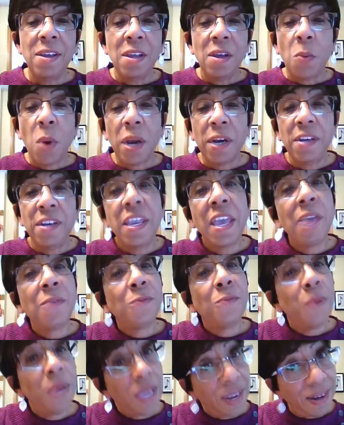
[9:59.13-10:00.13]
wanted to
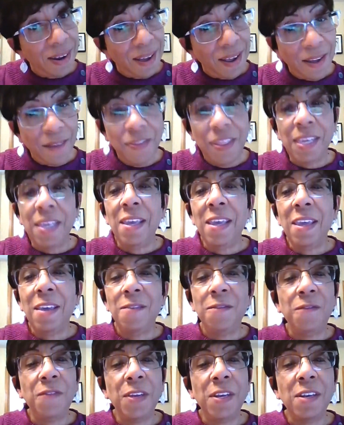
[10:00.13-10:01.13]
get rid of the
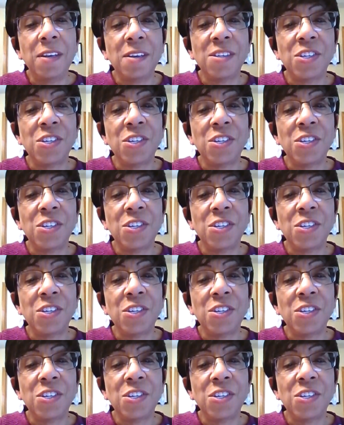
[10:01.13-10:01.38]
infant